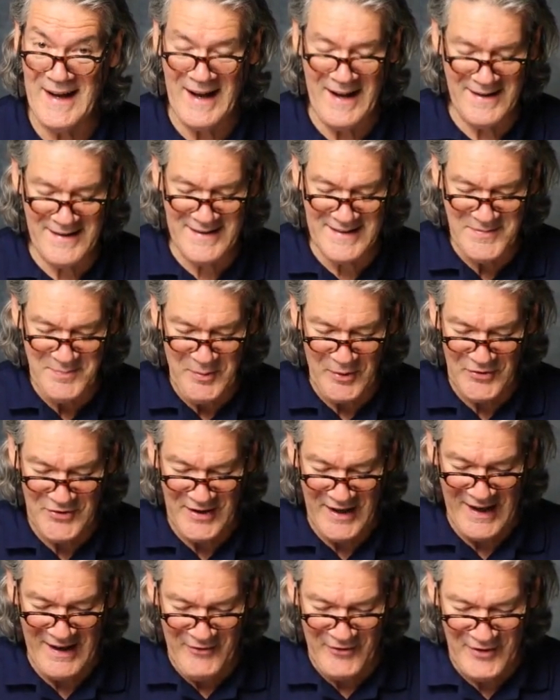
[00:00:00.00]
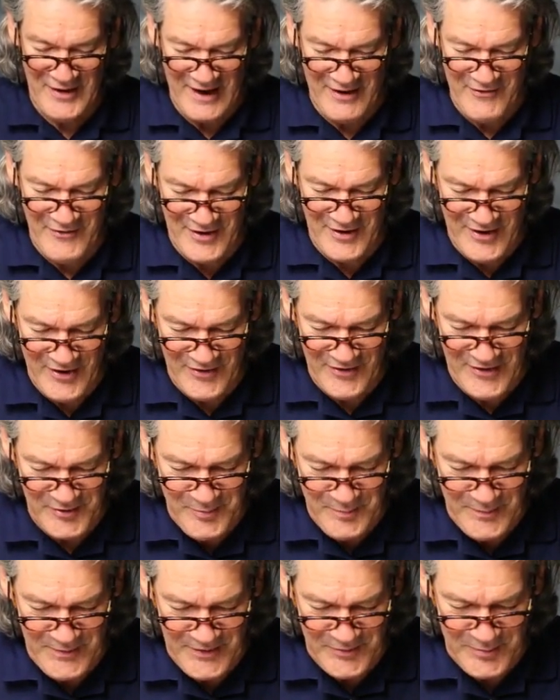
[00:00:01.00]
Uh, this person, I want, I want to know
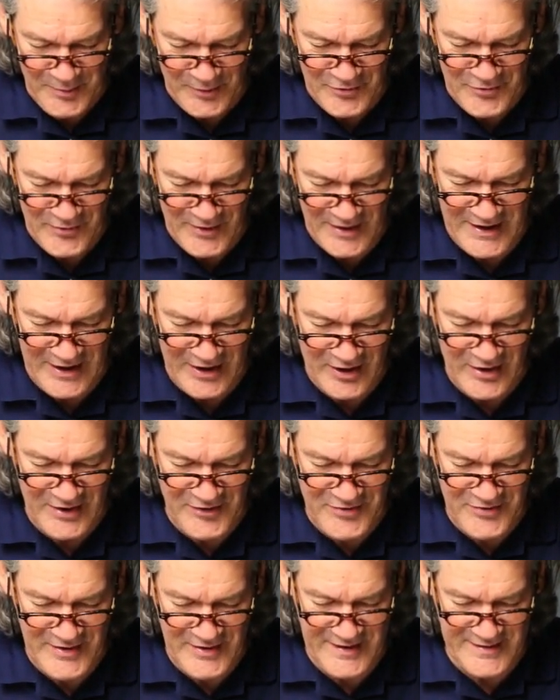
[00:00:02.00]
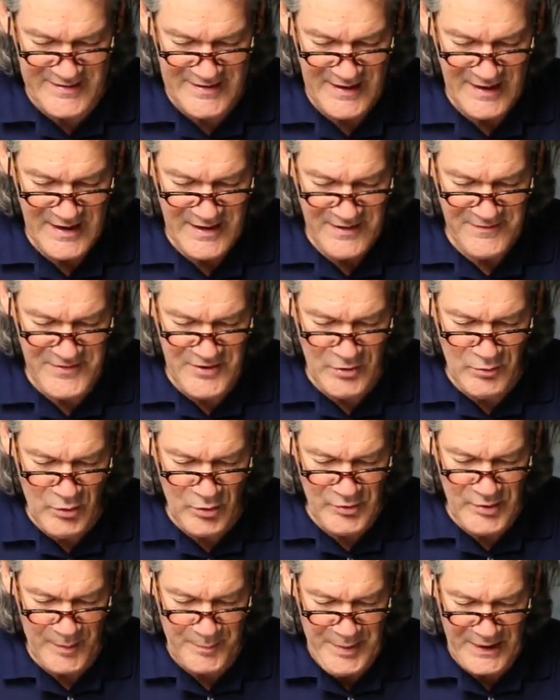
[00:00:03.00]
this this person right here is this. Do you
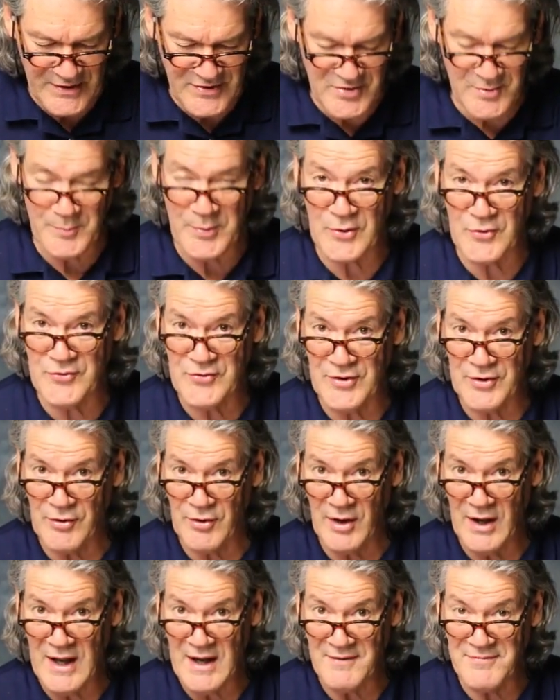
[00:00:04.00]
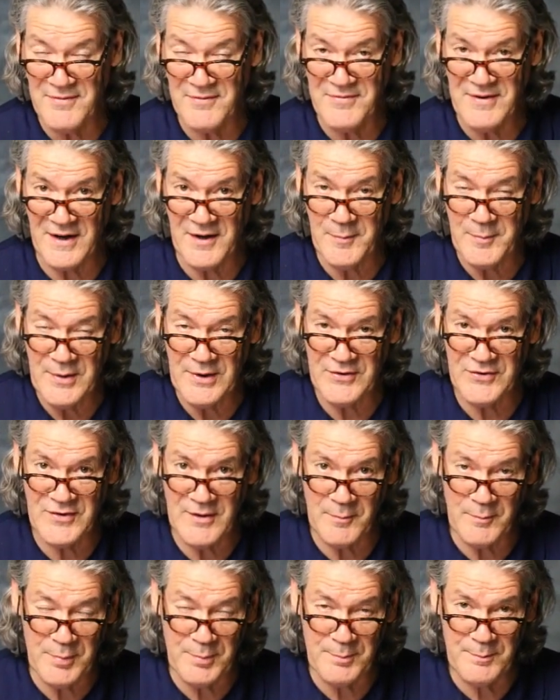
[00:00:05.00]
want a patient person in your life? Find a
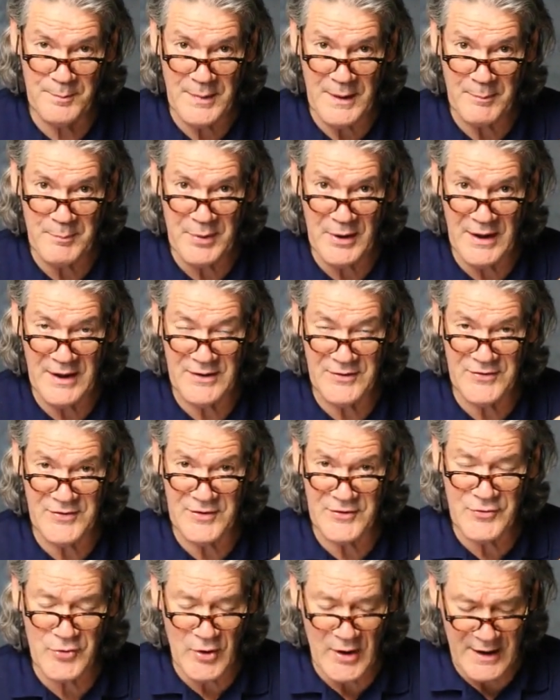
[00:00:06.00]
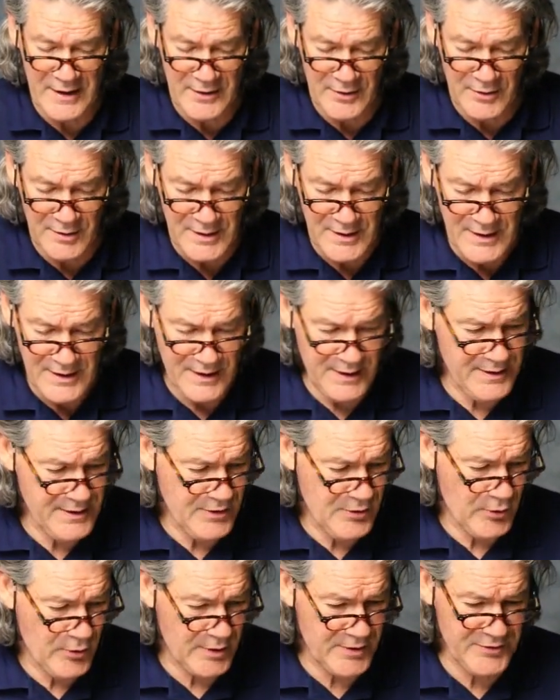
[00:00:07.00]
person that, that plays the triangle in
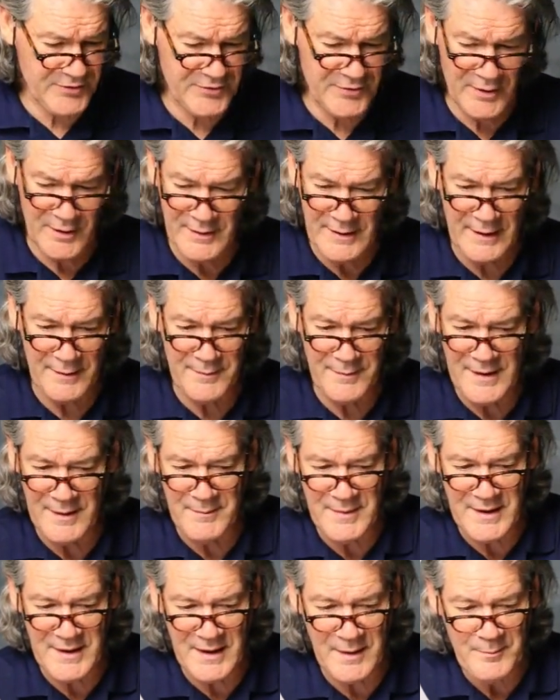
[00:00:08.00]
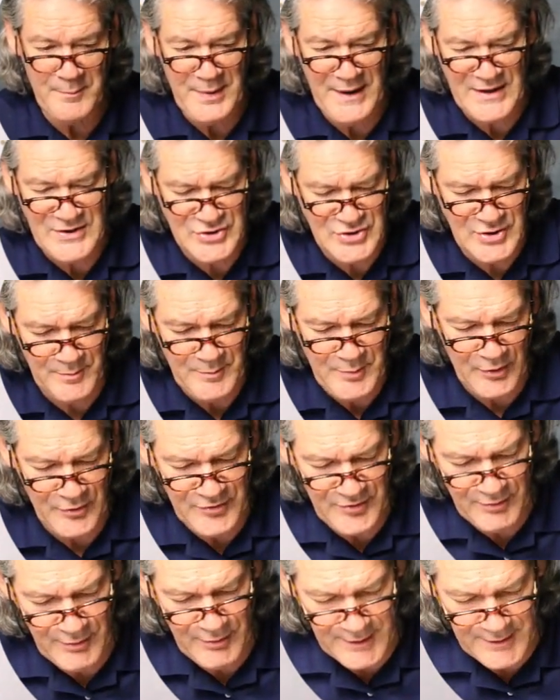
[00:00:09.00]
the orchestra. That that'd be a patient
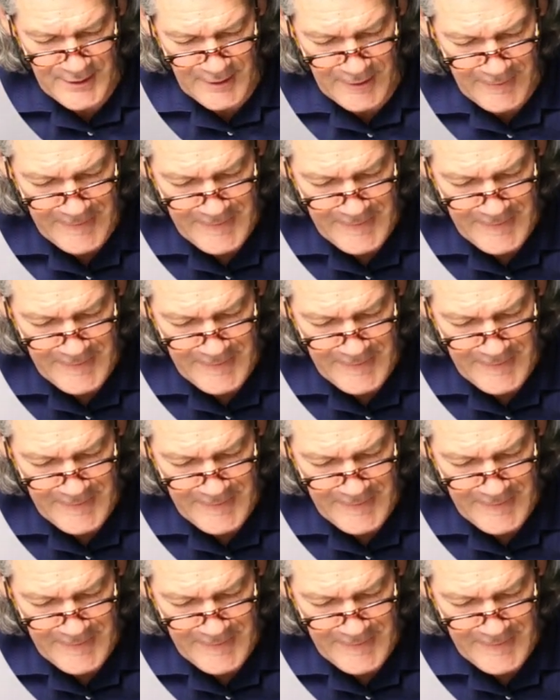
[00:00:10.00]
person right there.